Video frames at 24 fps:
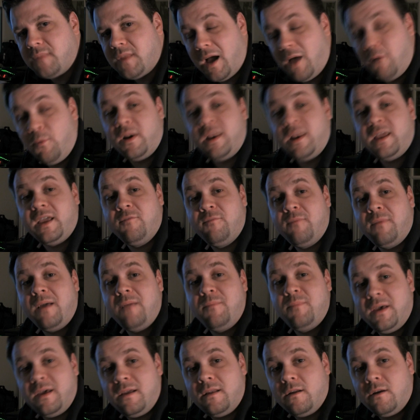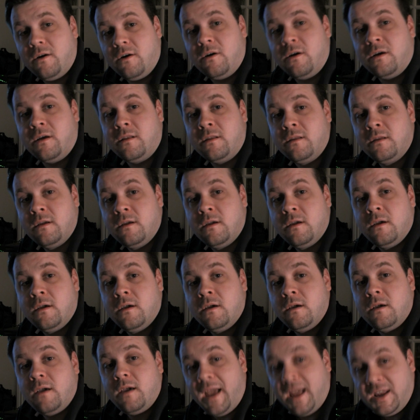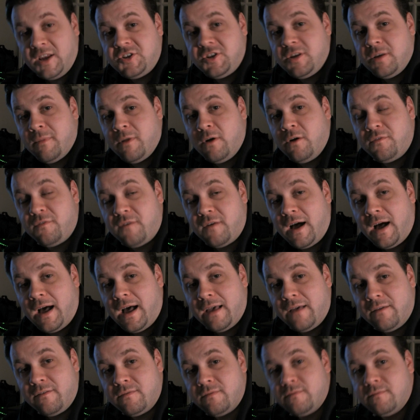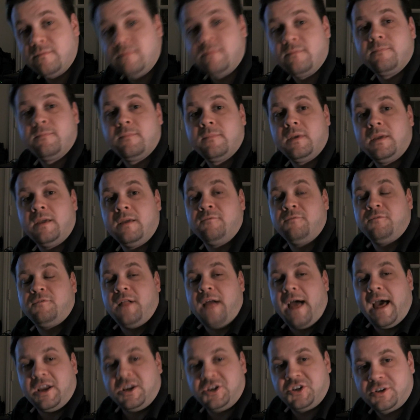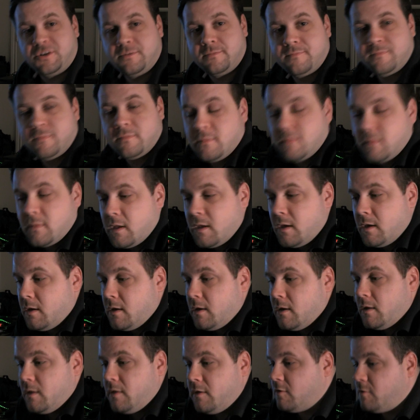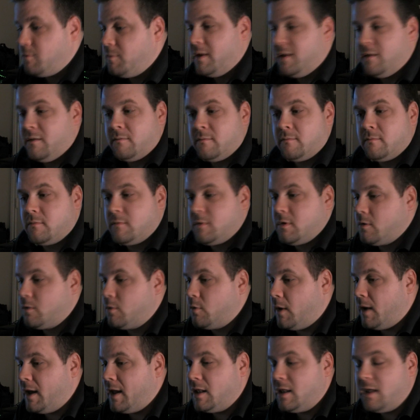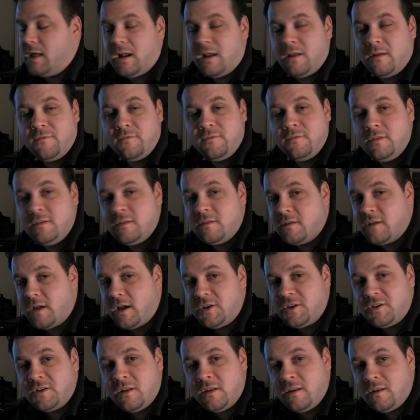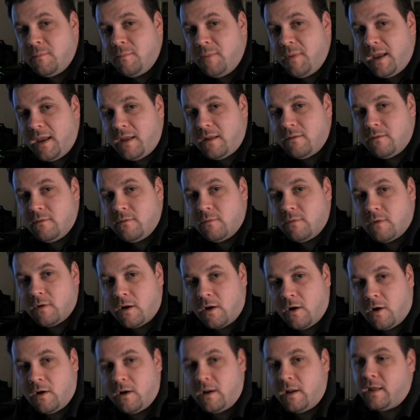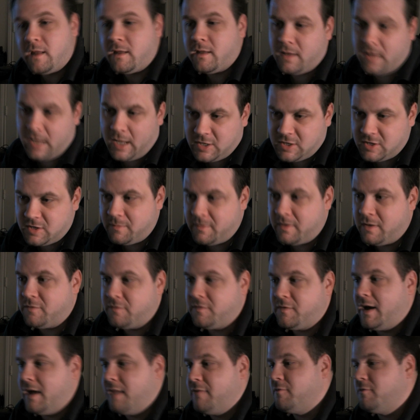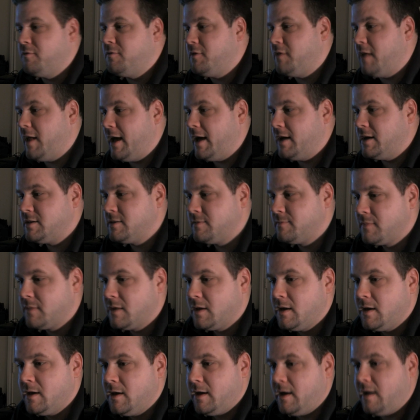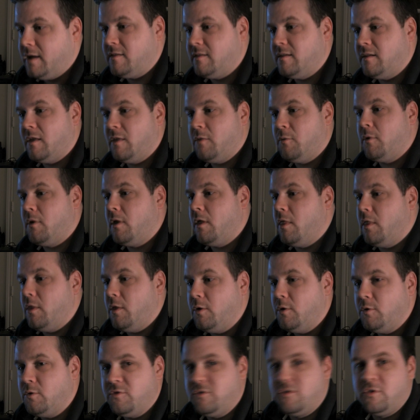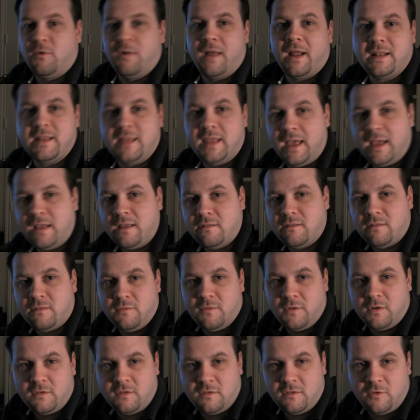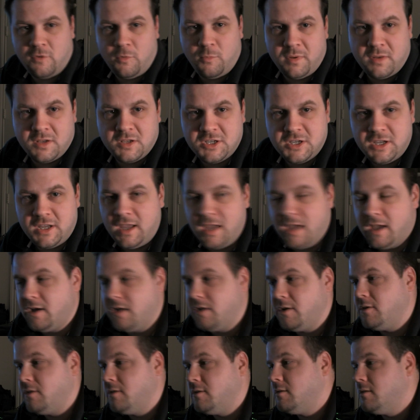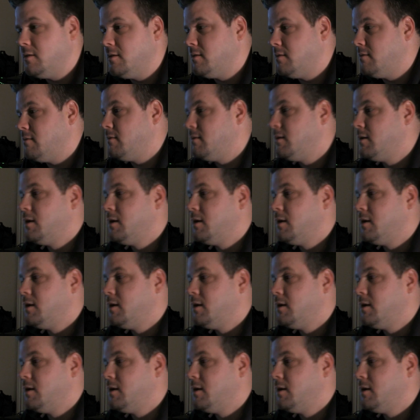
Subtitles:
I want to give my bit on HTML5 and Flash. There's been quite a lot of discussion and debate regarding HTML5 and Flash. It's another one of those DirectX versus OpenGL, and